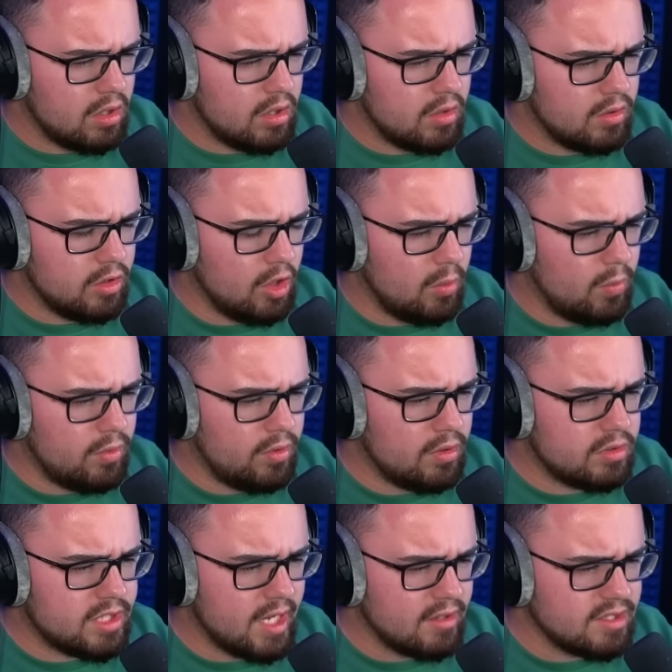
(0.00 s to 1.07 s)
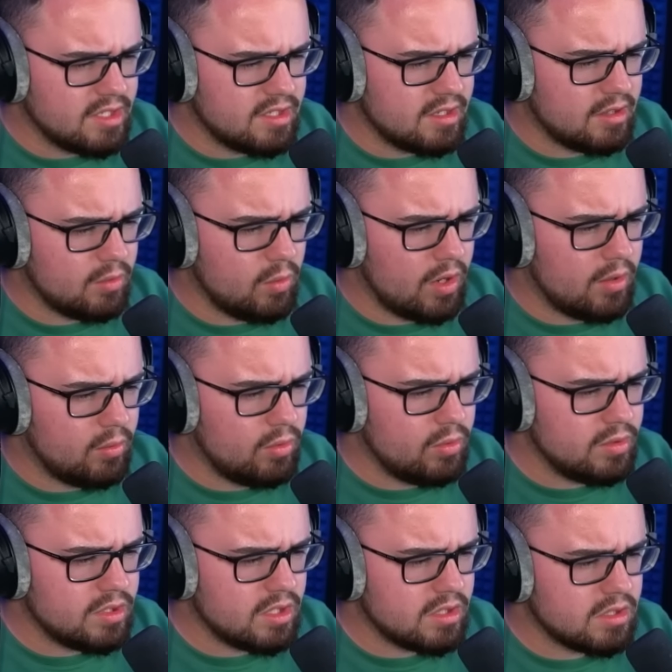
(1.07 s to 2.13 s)
No, Tails isn't in the water. Who
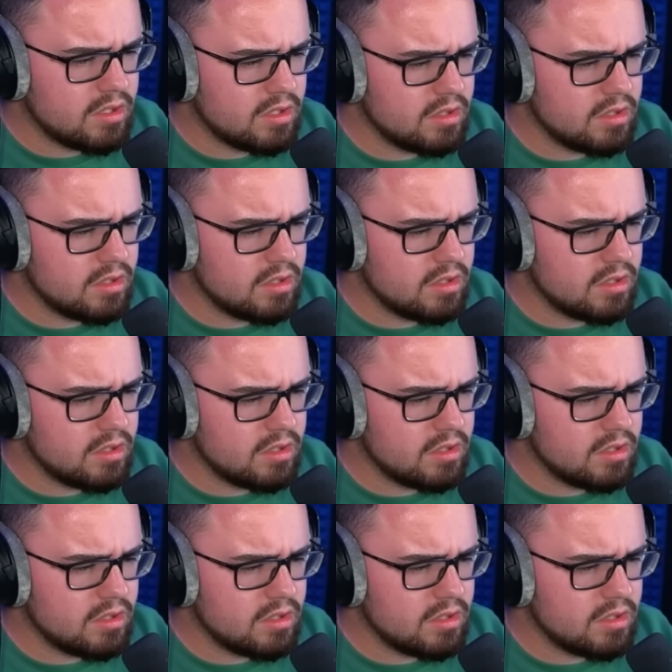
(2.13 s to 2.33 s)
is this?